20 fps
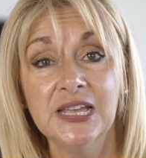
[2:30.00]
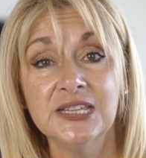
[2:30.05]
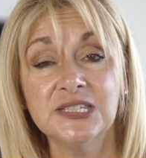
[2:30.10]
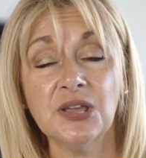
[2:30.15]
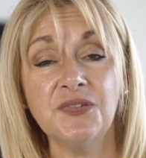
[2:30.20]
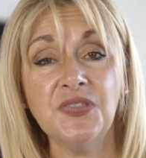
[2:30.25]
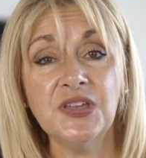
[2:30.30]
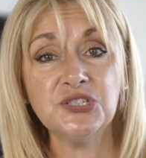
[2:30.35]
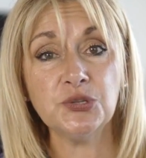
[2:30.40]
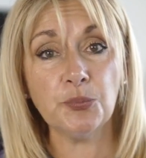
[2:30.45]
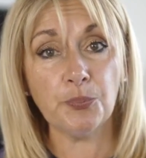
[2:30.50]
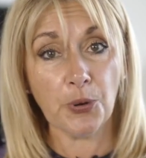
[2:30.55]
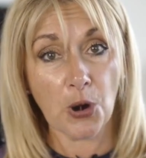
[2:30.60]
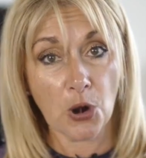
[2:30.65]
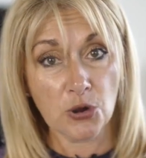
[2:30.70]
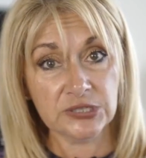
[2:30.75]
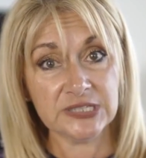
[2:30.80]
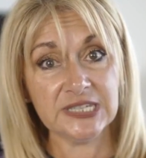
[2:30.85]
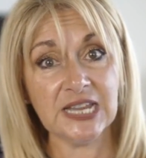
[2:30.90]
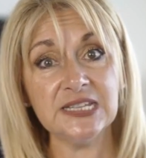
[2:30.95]
So there's a
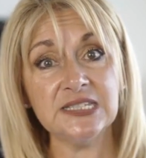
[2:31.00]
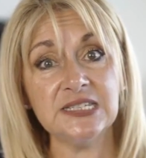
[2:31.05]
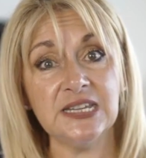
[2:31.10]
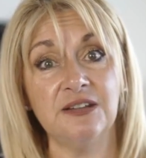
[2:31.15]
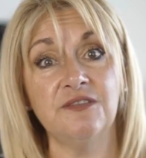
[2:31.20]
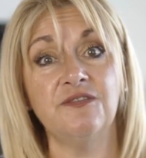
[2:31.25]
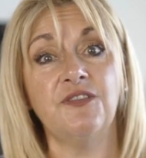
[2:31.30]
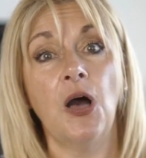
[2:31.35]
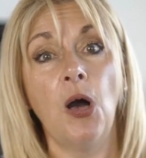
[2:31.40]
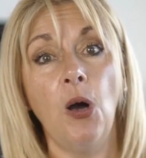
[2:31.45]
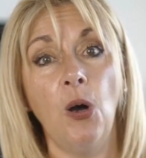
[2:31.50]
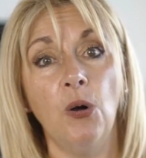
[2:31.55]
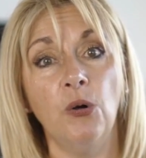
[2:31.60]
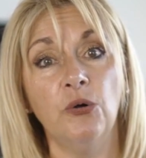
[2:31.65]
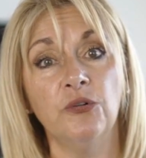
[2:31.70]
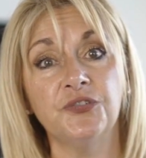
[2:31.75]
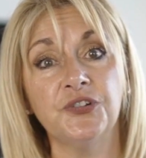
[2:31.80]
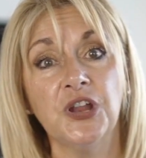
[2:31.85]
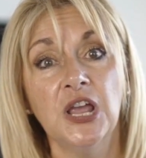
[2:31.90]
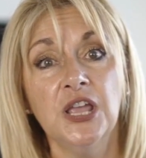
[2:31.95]
process
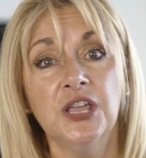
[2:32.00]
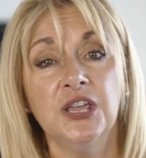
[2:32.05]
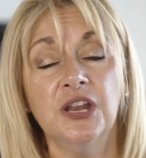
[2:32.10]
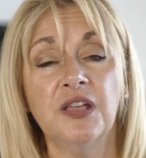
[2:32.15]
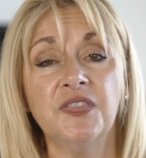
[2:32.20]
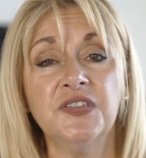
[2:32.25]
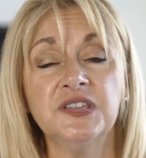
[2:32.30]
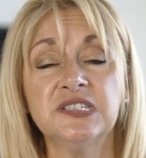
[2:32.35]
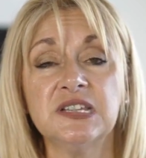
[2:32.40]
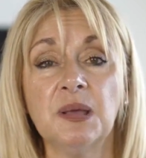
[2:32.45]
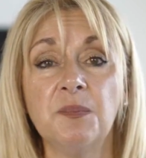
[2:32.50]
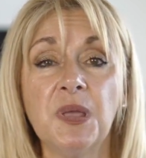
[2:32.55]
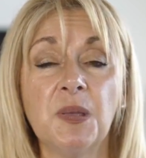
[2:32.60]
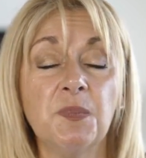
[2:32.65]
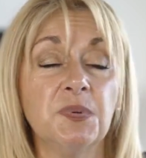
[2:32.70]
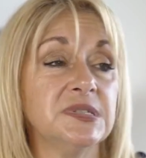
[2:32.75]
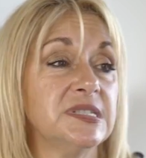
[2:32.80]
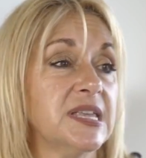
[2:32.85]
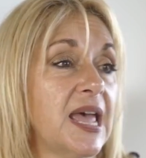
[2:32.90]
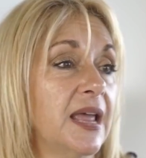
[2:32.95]
involved. There's some
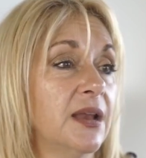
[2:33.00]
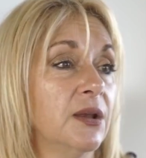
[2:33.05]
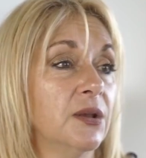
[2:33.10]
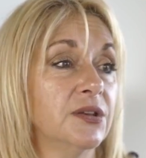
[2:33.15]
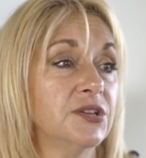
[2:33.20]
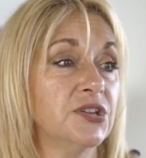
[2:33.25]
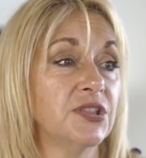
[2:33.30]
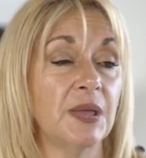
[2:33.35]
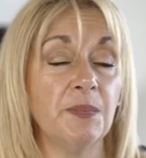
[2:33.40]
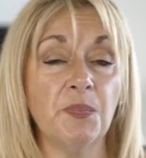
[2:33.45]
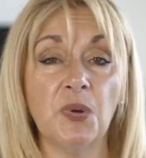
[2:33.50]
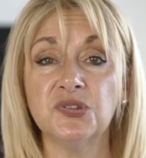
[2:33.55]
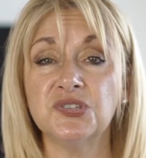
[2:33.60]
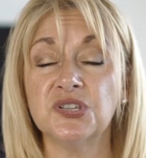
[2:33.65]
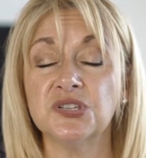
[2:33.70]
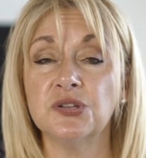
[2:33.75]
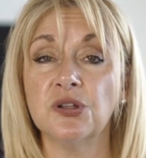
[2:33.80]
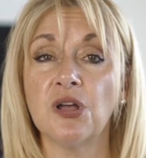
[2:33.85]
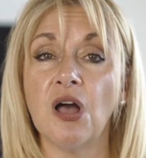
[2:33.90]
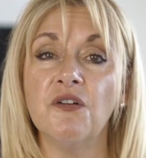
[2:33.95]
people saying to their
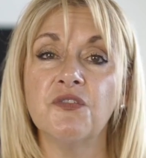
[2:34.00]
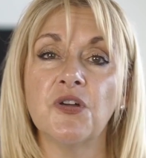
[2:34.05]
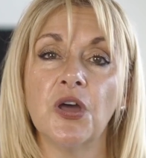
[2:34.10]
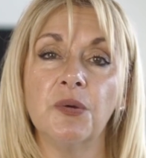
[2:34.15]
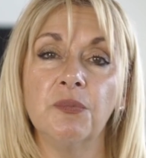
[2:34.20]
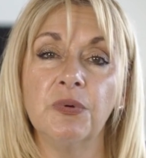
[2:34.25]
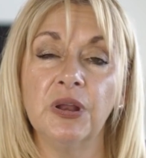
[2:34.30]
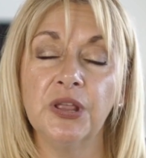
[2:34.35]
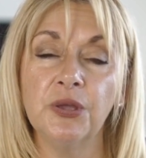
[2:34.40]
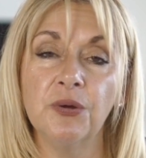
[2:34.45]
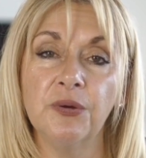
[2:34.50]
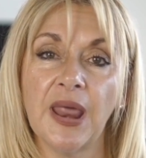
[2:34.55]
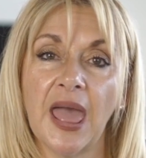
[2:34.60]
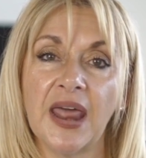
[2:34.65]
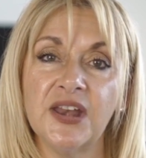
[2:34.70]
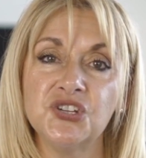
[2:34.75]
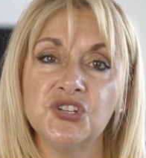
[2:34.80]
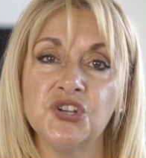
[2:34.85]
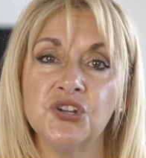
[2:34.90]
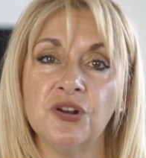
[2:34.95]
bosses, look, I've got a really good
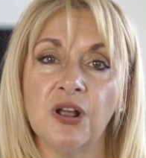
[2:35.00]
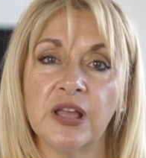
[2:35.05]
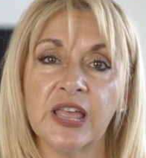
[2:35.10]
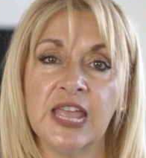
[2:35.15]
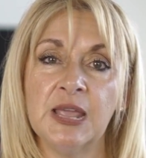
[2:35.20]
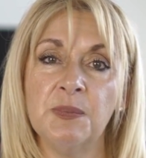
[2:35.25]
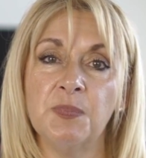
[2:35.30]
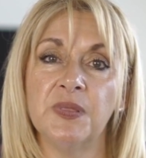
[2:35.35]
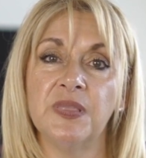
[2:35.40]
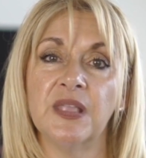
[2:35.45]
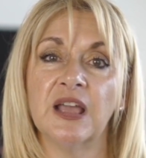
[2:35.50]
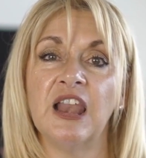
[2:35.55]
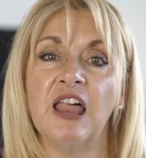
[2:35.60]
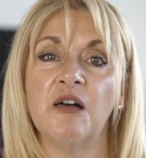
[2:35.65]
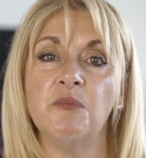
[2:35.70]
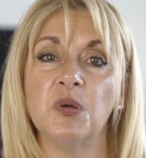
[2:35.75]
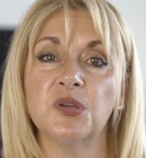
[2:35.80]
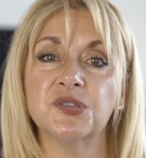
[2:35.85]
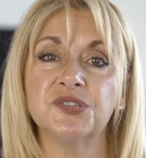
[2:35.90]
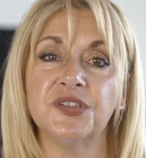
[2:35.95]
attitude. I keep it in the
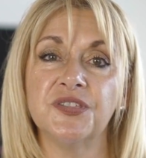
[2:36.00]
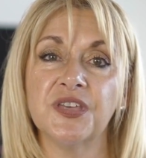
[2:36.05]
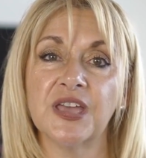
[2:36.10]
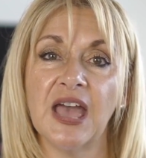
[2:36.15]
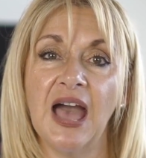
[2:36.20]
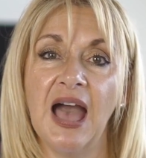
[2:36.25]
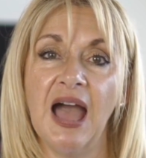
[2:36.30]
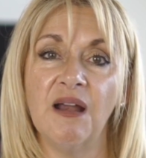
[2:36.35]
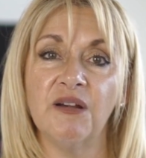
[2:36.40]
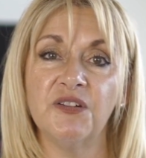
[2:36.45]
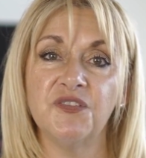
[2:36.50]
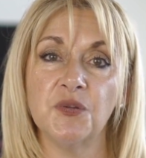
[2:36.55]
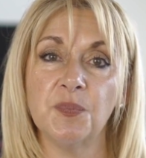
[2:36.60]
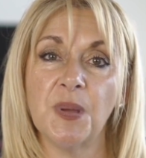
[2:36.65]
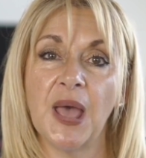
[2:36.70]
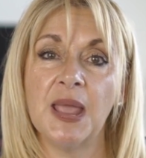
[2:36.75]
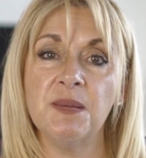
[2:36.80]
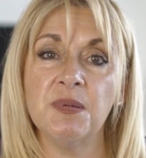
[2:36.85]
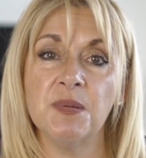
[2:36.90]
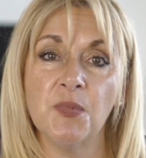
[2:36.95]
glove box of the car. If you
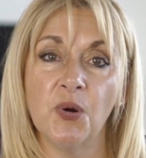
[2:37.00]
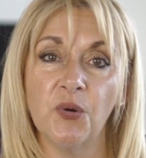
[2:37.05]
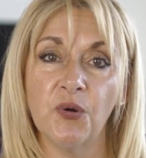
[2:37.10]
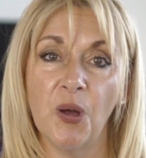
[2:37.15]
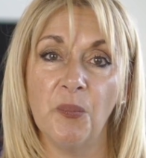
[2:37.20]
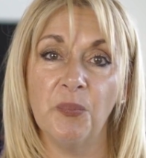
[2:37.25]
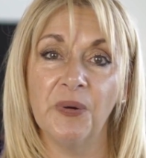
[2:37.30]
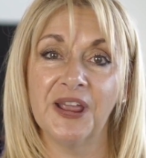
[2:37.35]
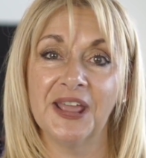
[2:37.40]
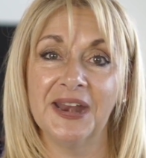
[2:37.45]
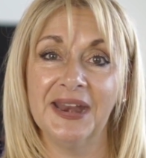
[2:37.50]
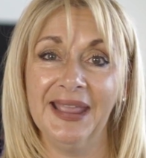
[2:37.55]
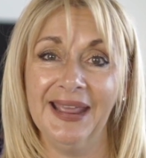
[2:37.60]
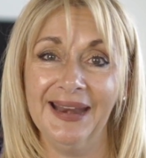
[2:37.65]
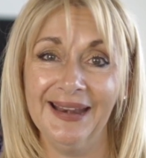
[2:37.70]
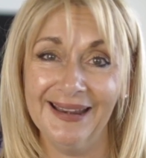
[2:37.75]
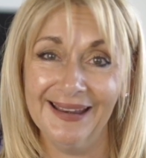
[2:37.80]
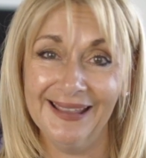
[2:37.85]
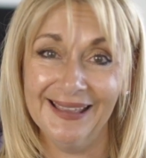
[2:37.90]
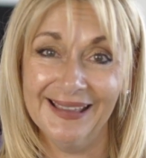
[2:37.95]
pay me more, I'll bring it in.